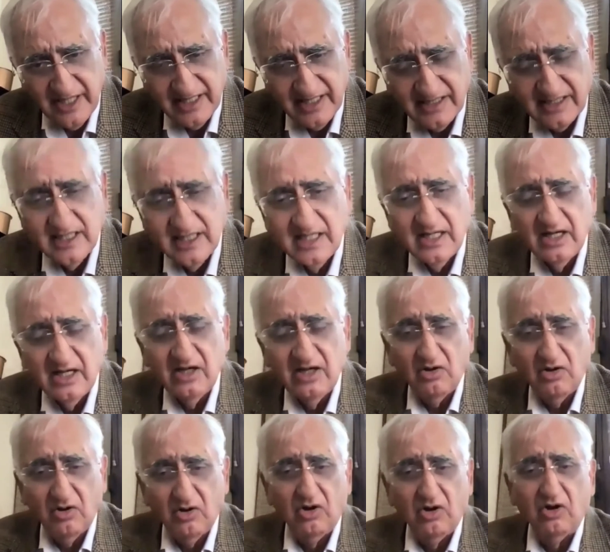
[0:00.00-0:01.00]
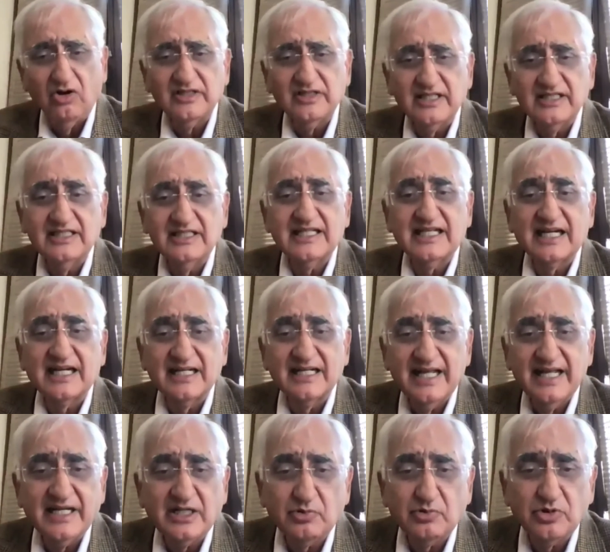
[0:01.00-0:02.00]
of connect? Or that the
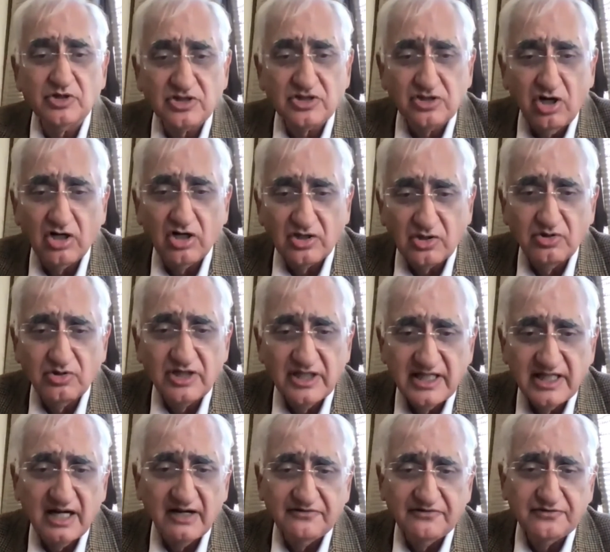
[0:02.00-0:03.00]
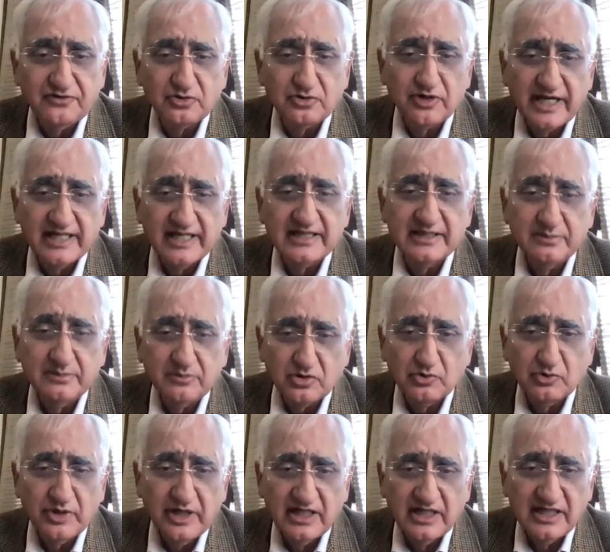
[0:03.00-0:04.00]
connect was not good enough to get
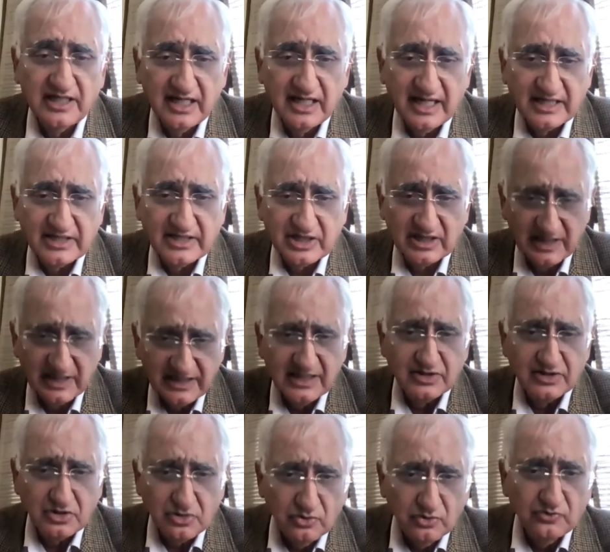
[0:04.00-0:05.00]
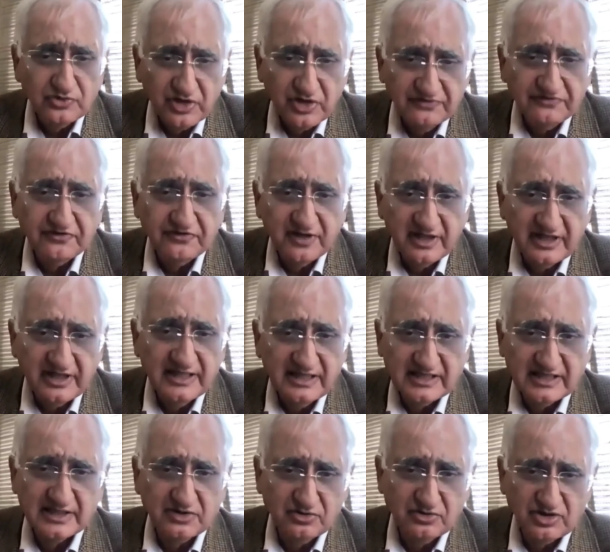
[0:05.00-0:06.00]
them to win an election? These are two
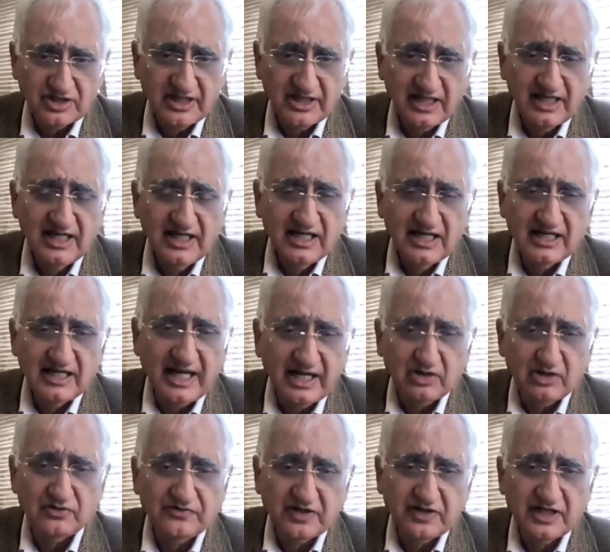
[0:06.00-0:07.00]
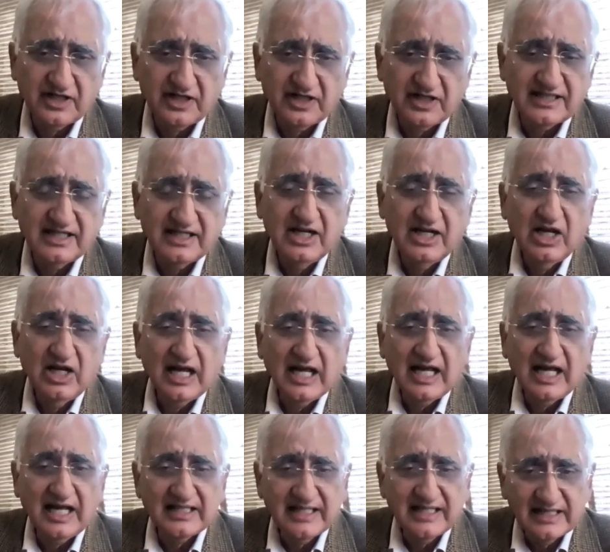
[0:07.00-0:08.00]
different things that you say. Lack of connect,
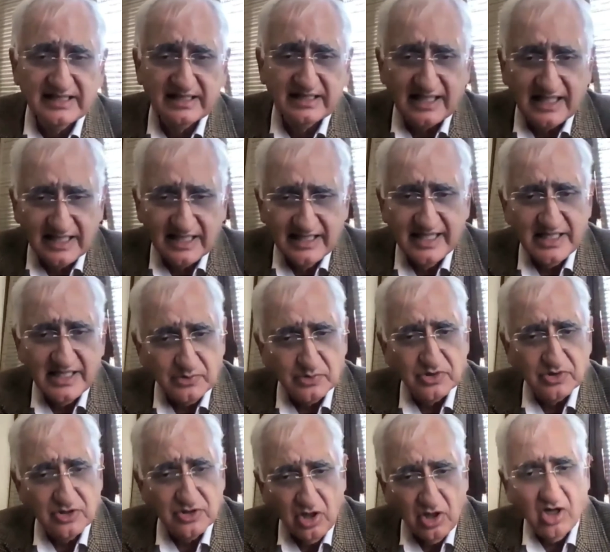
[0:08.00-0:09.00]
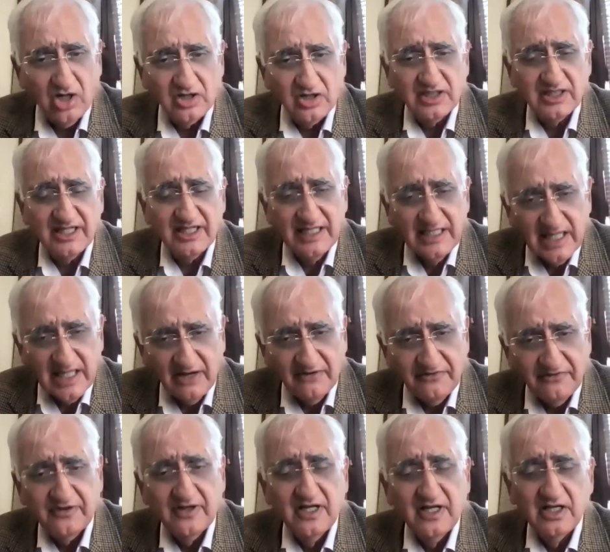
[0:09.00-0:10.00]
and that the connect was not
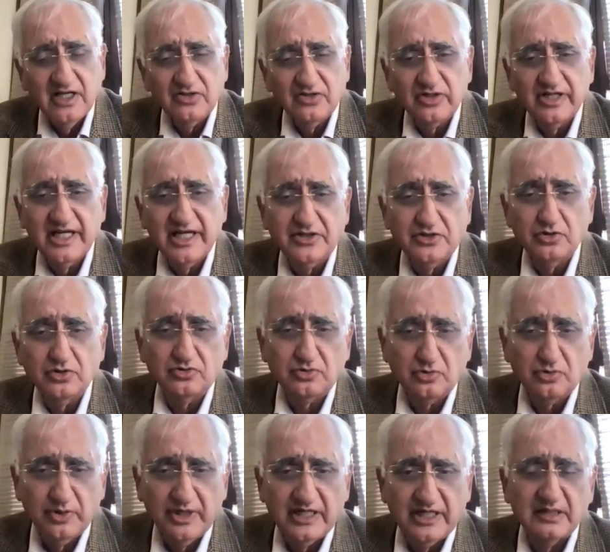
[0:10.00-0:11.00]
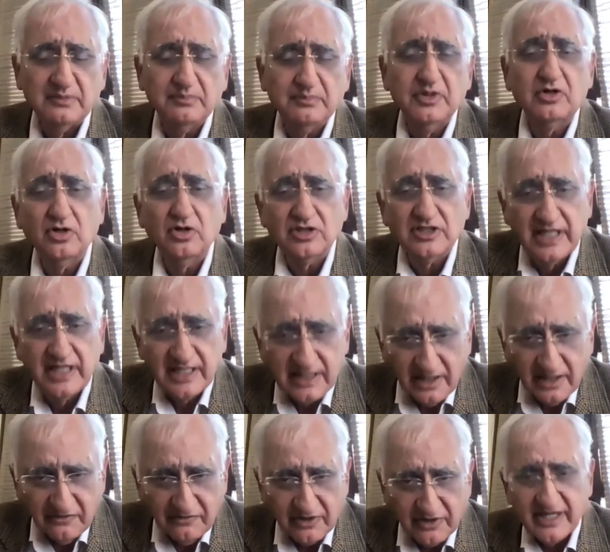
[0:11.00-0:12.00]
enough to get you to win,
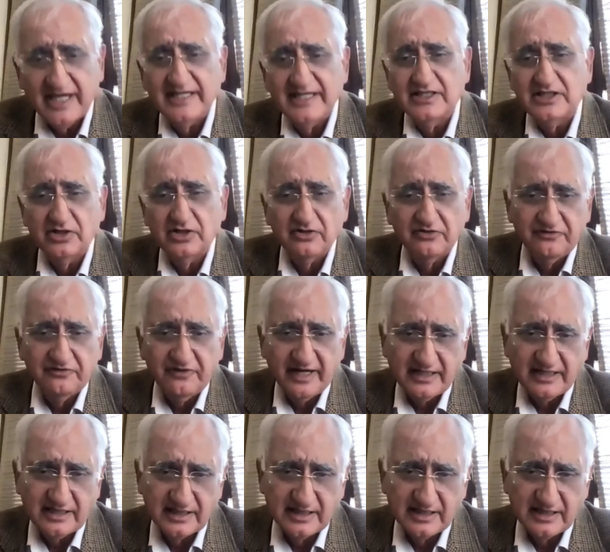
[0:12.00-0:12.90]
because there are a variety of